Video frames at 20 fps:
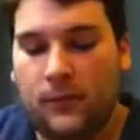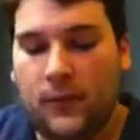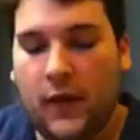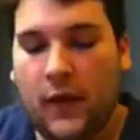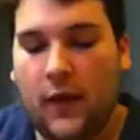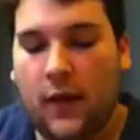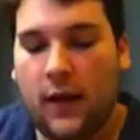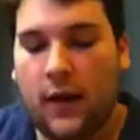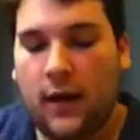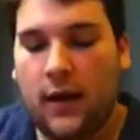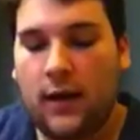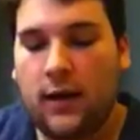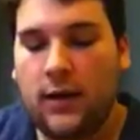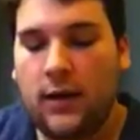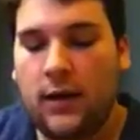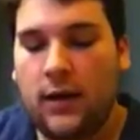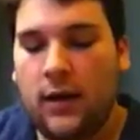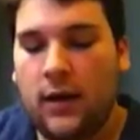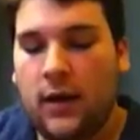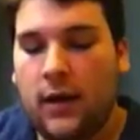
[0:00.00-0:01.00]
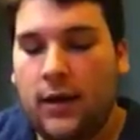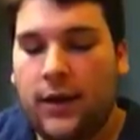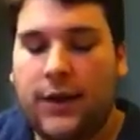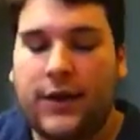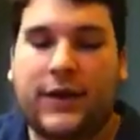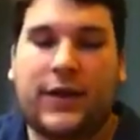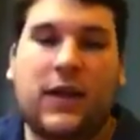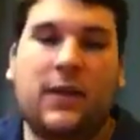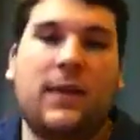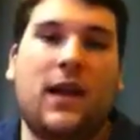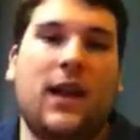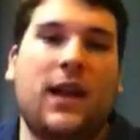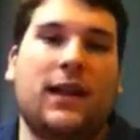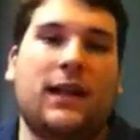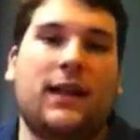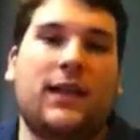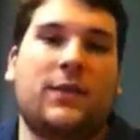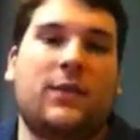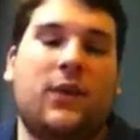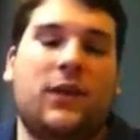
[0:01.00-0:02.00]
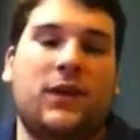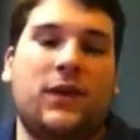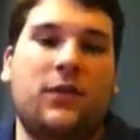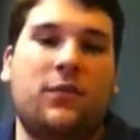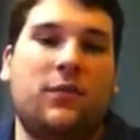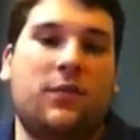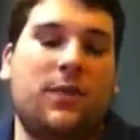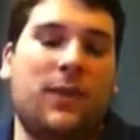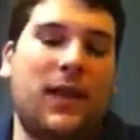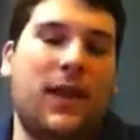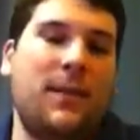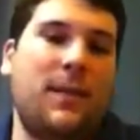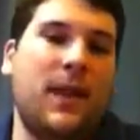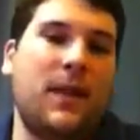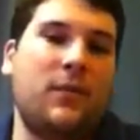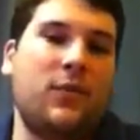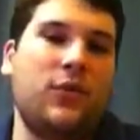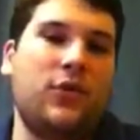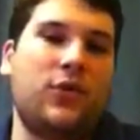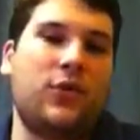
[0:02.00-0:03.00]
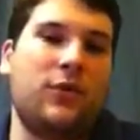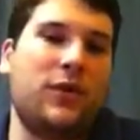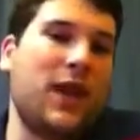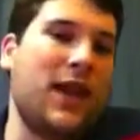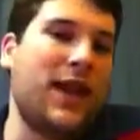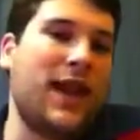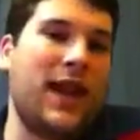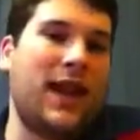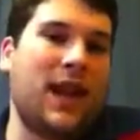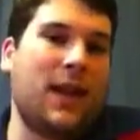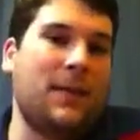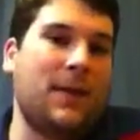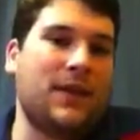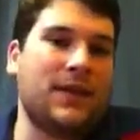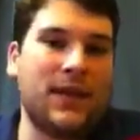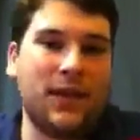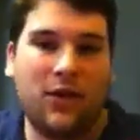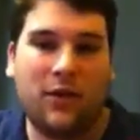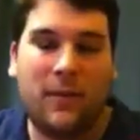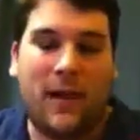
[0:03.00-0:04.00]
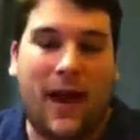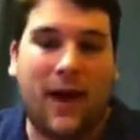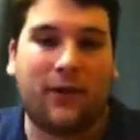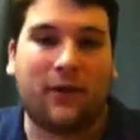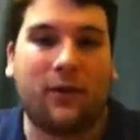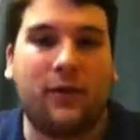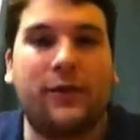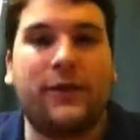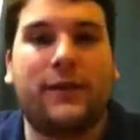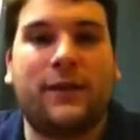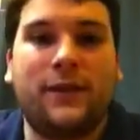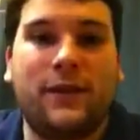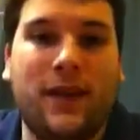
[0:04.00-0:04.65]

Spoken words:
Because think about it like this: once you play Bamboo Shoot, they can't MST your back rows.